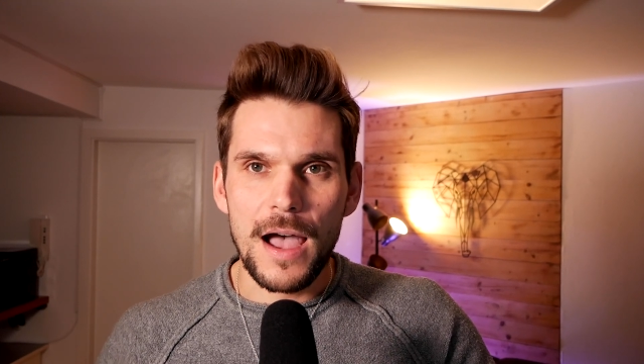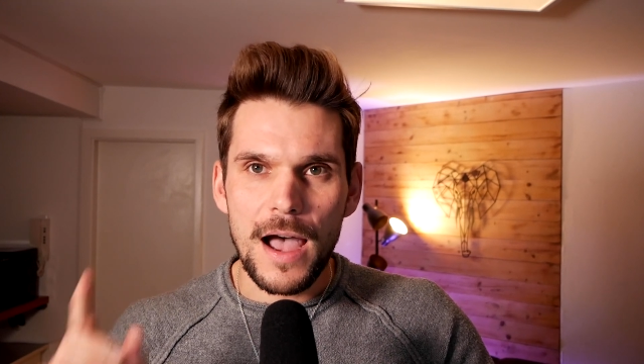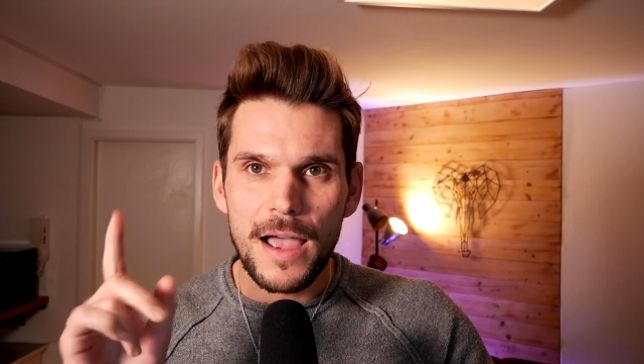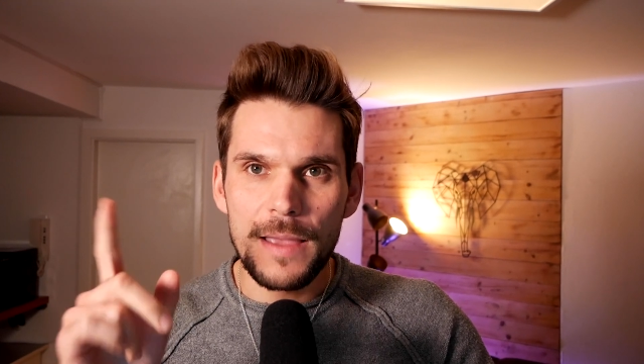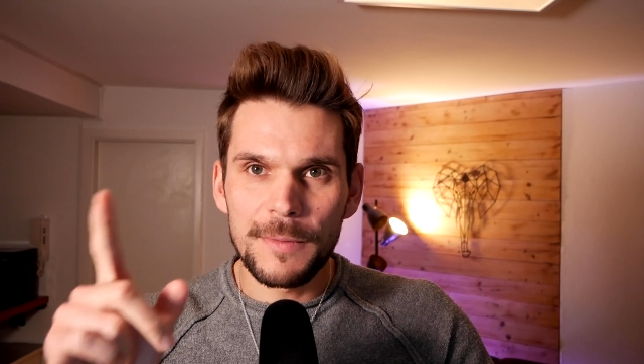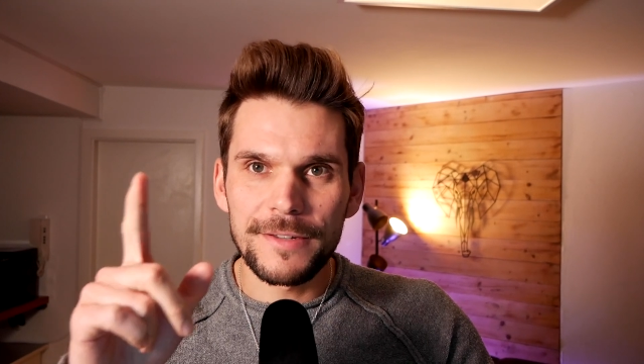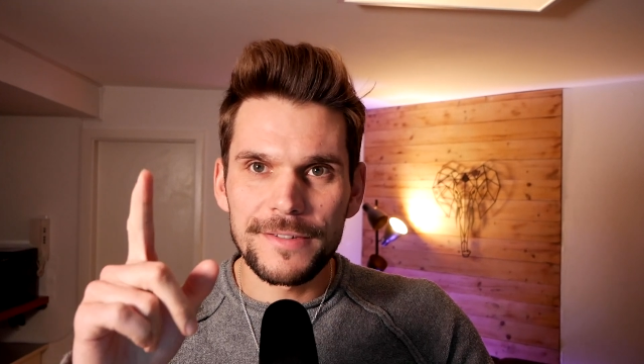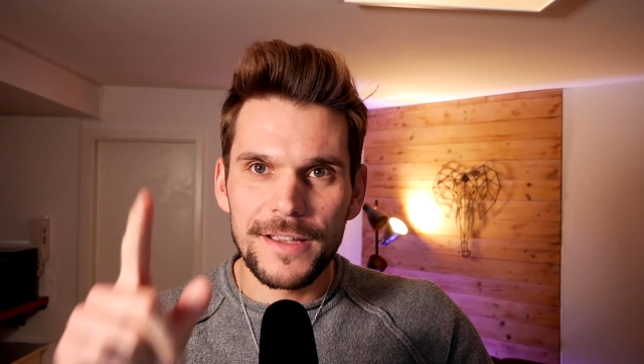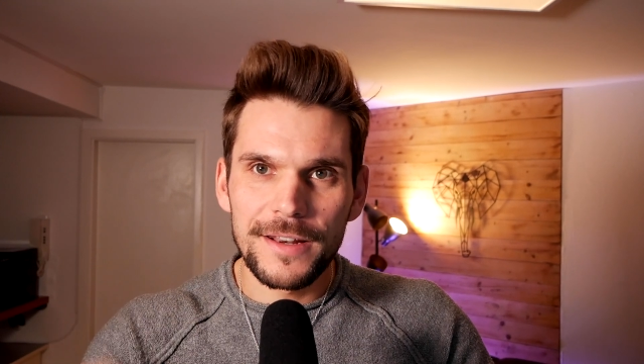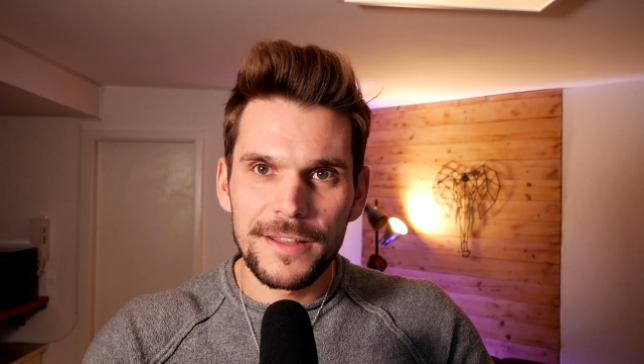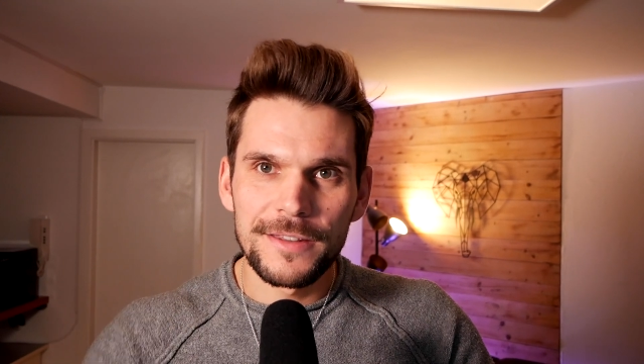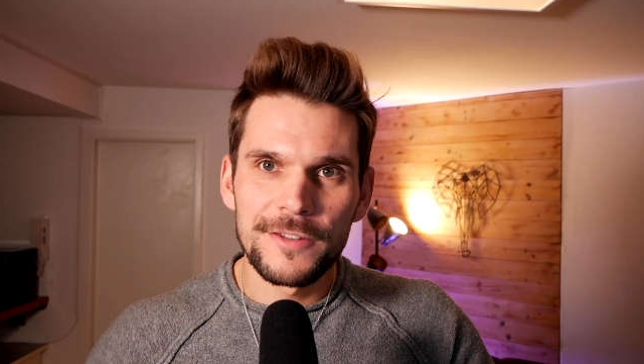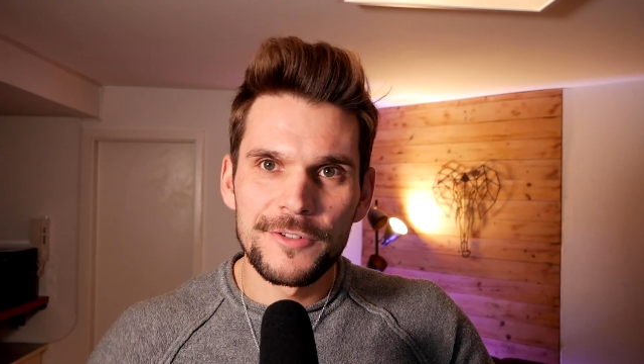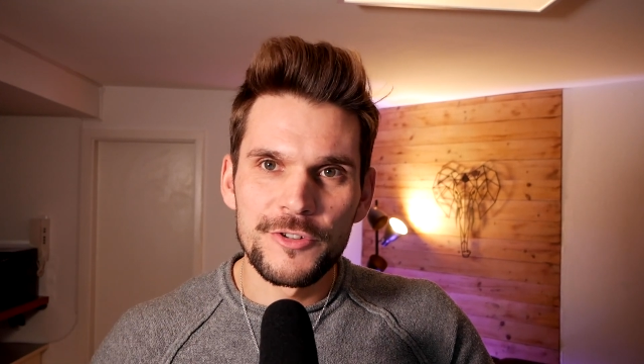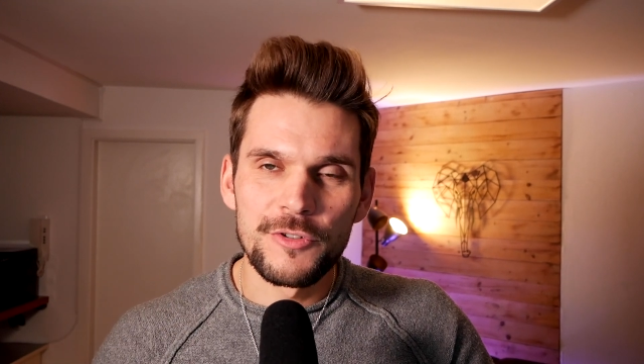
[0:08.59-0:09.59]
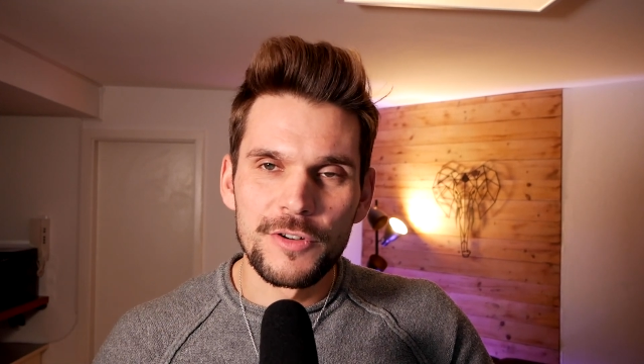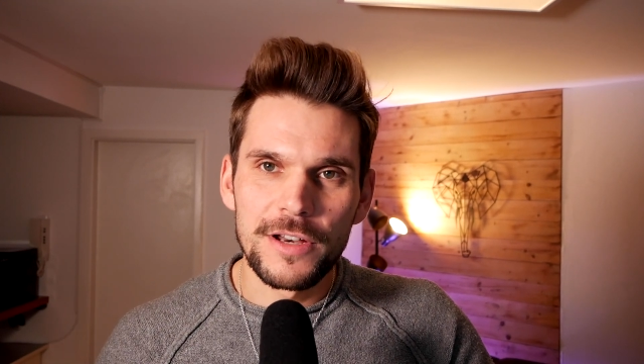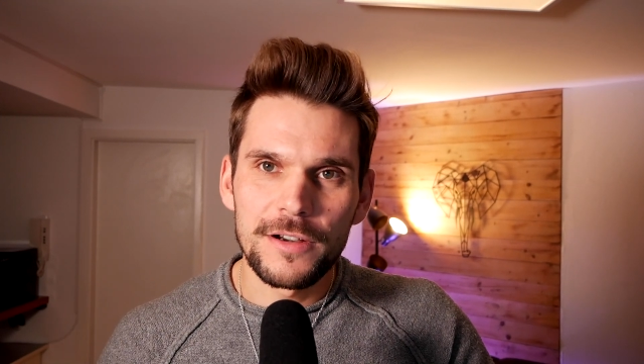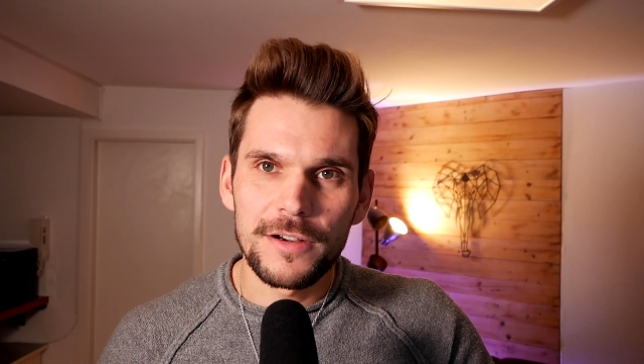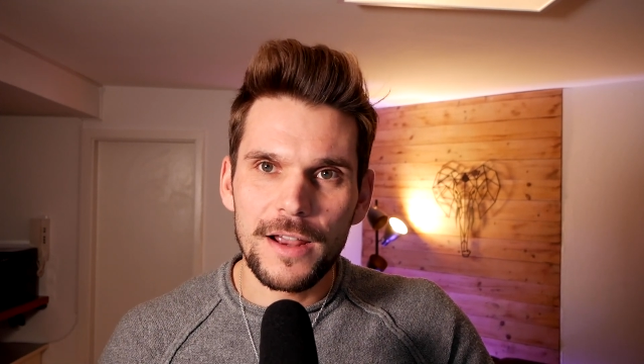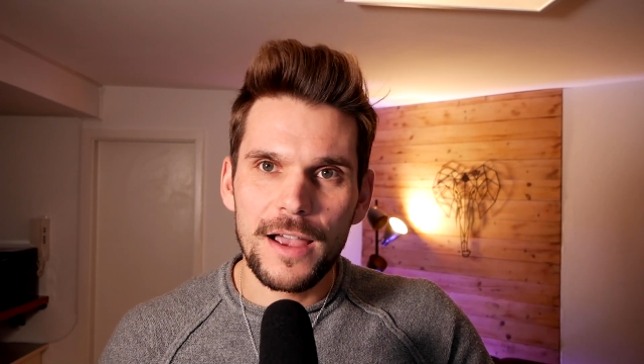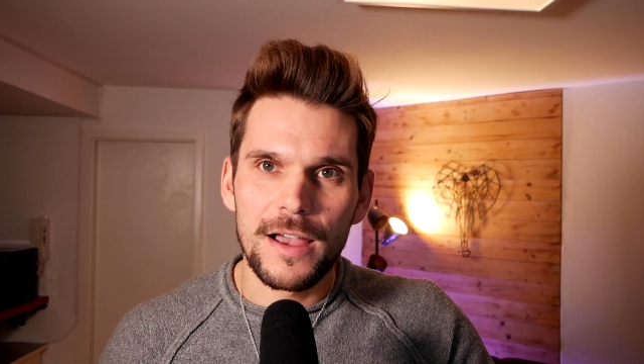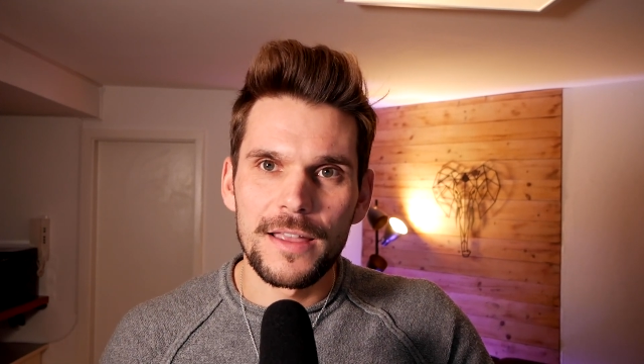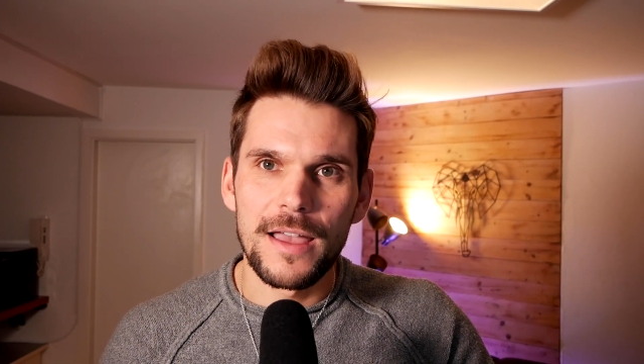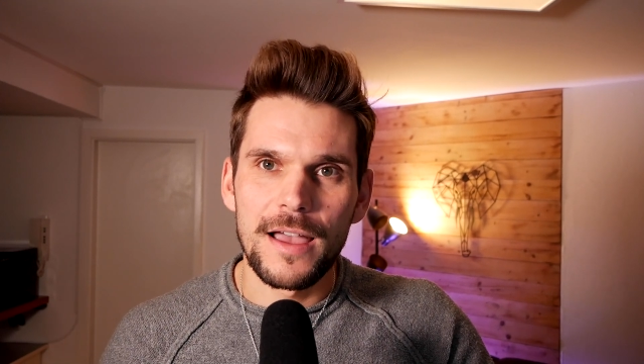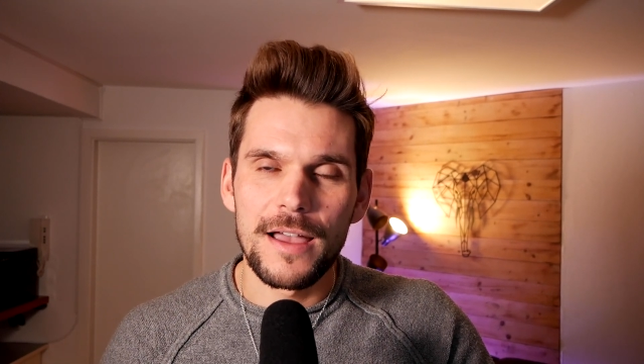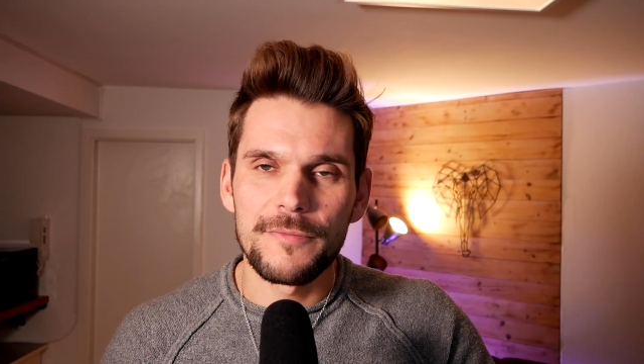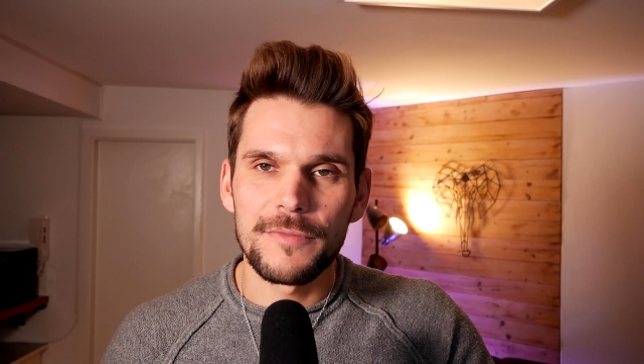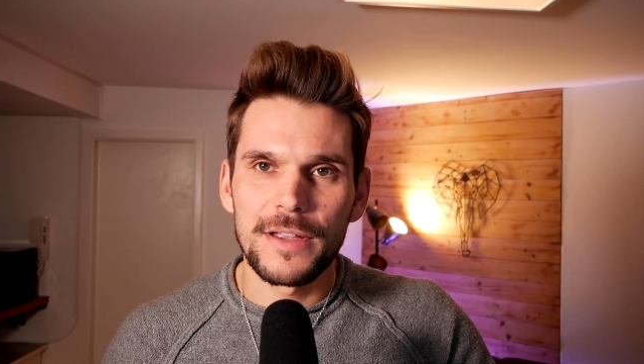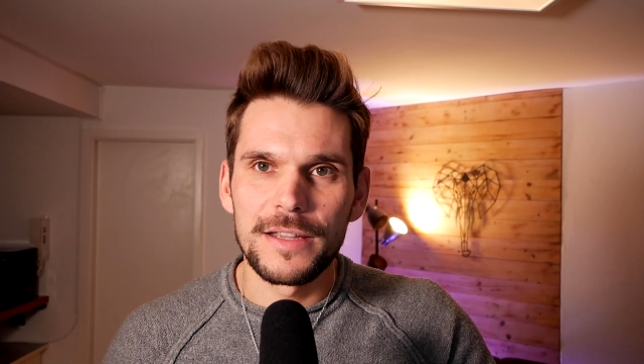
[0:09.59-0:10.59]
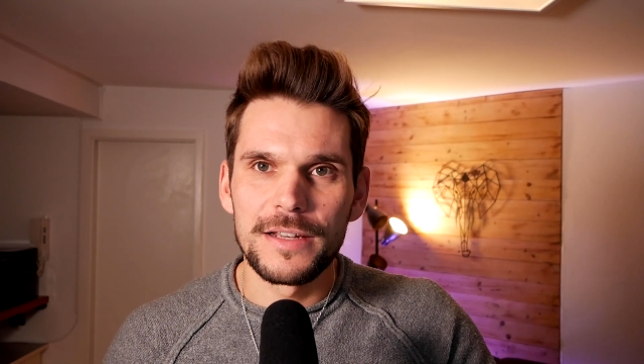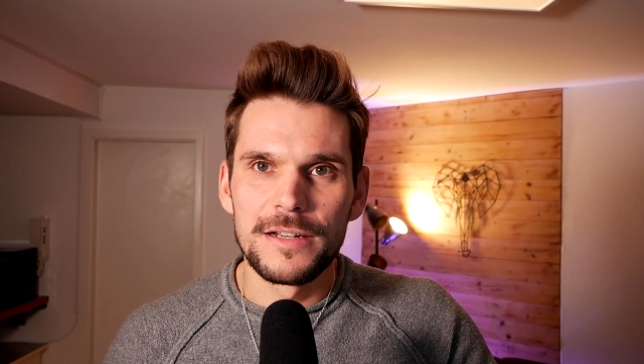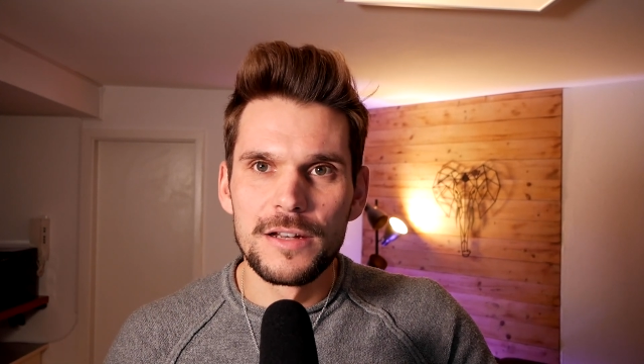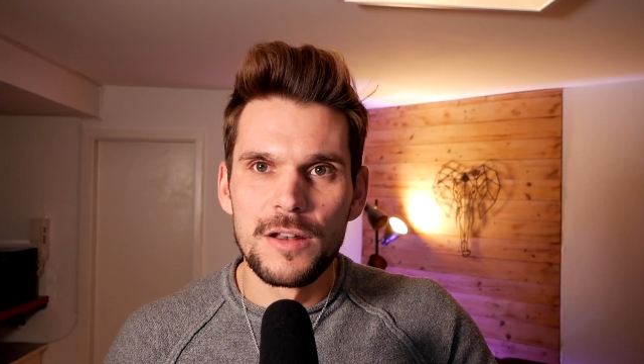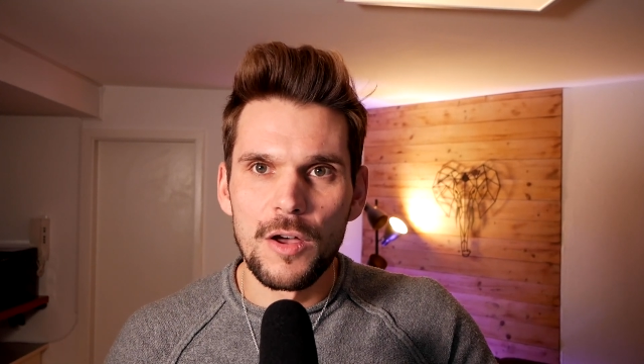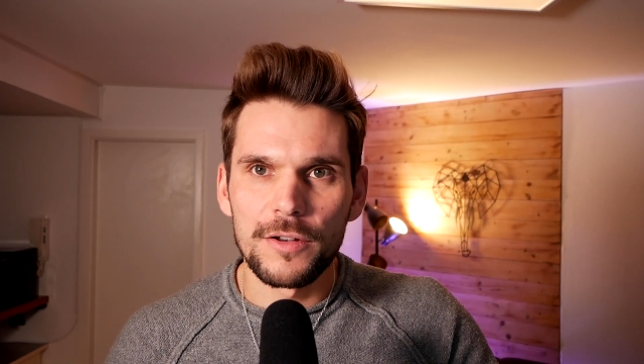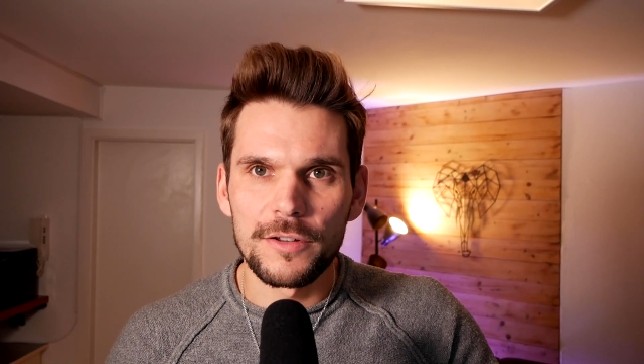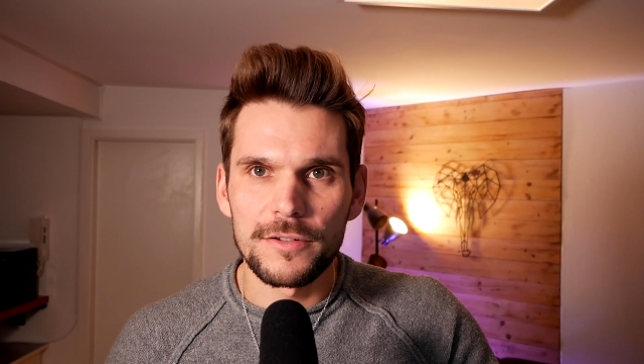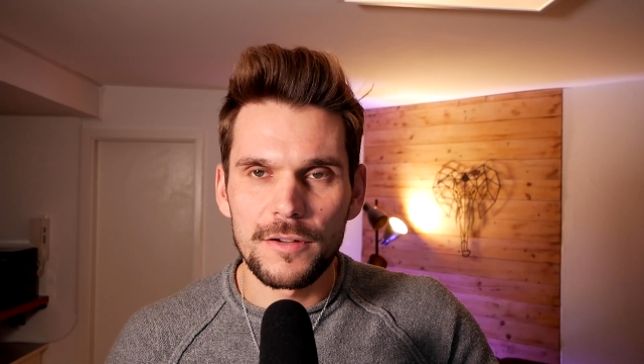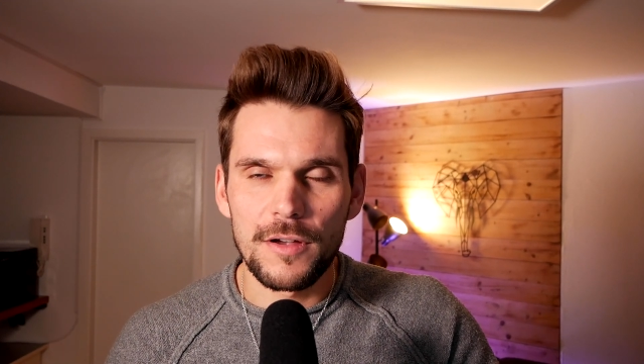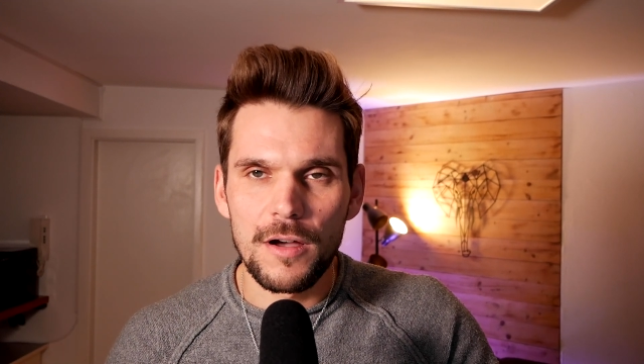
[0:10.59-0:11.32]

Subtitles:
I'm excited that you're here. I have a lot